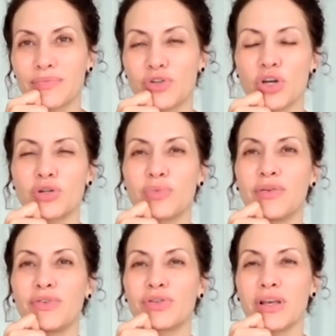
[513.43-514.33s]
Judgment
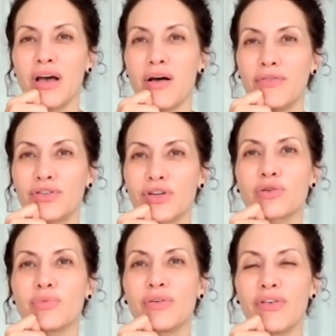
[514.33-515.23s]
of yourself,
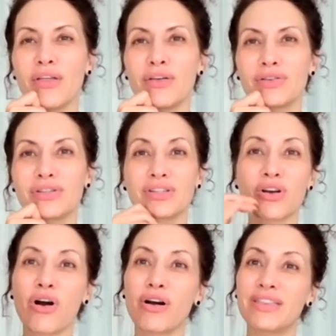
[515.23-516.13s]
judgment of others. It's a
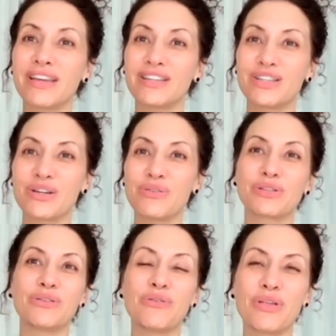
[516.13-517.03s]
hard thing to do.
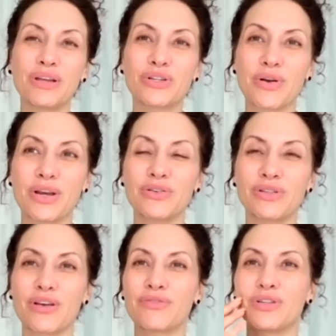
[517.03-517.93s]
It's a new thing to train
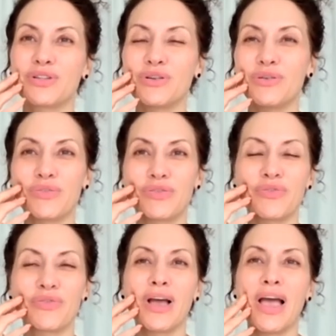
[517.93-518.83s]
yourself to do if
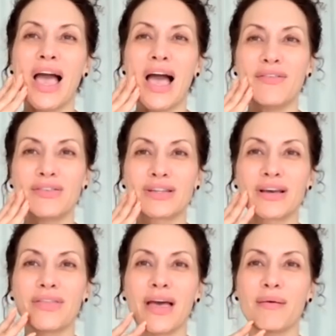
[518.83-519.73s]
you haven't
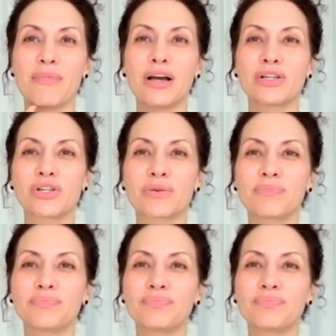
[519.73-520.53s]
done that much.